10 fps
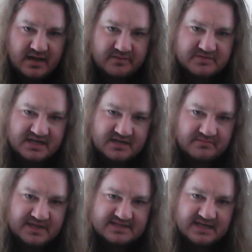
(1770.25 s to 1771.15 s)
I was going
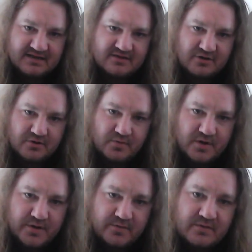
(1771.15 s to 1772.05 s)
to be sitting third
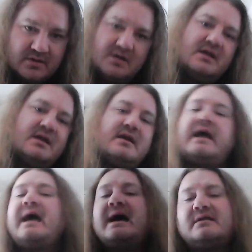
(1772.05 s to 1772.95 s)
row
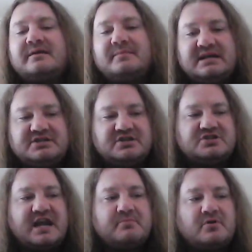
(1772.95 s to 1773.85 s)
at
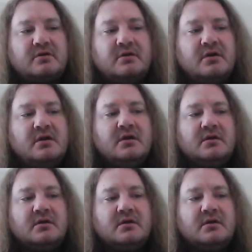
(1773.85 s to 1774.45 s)
Elimination Chamber,